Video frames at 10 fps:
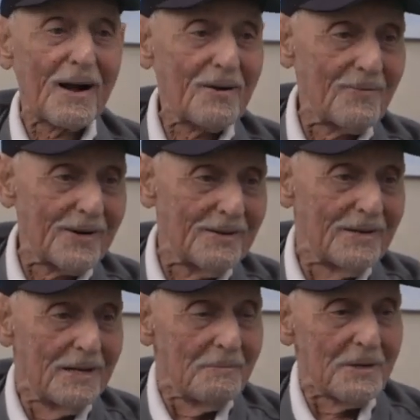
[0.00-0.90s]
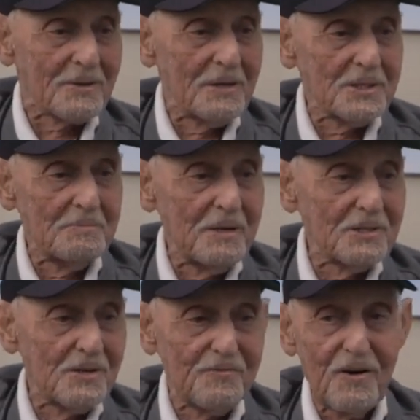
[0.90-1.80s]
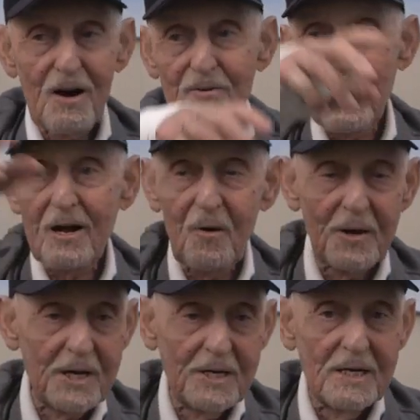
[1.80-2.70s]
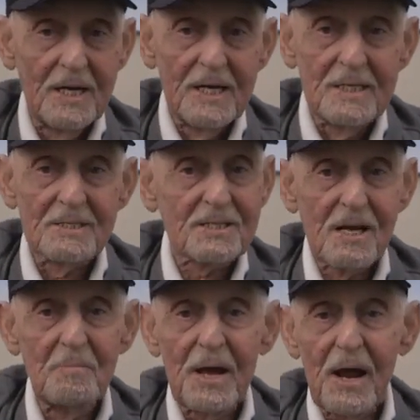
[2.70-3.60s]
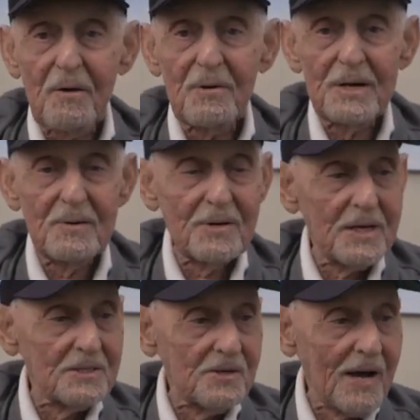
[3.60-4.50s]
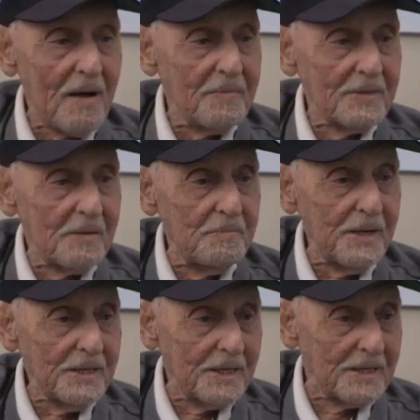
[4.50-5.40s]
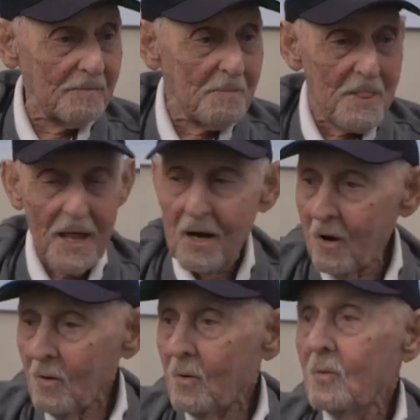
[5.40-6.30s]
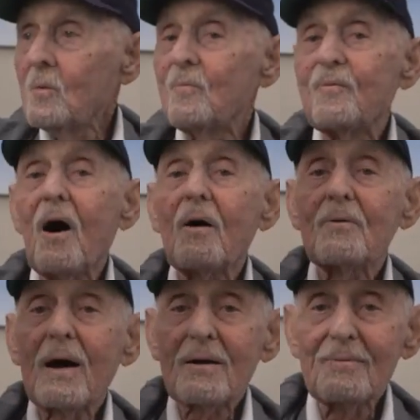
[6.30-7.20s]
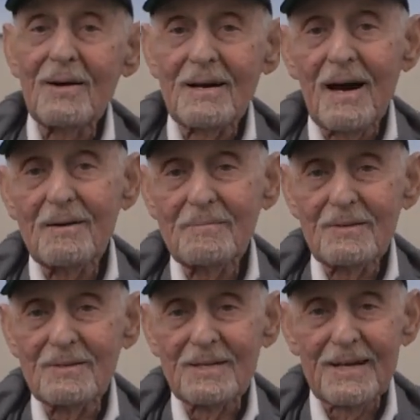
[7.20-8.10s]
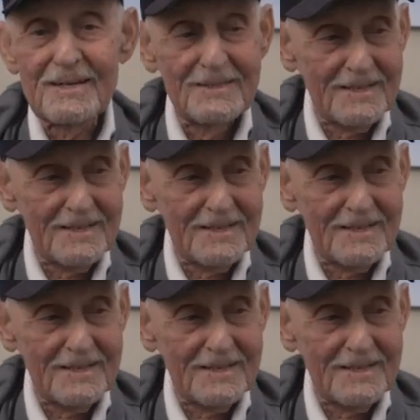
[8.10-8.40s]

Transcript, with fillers: Rockaway because you mentioned Far Rockaway in, in some area that you happen to be in. Oh, Far Rockaway, I blew there.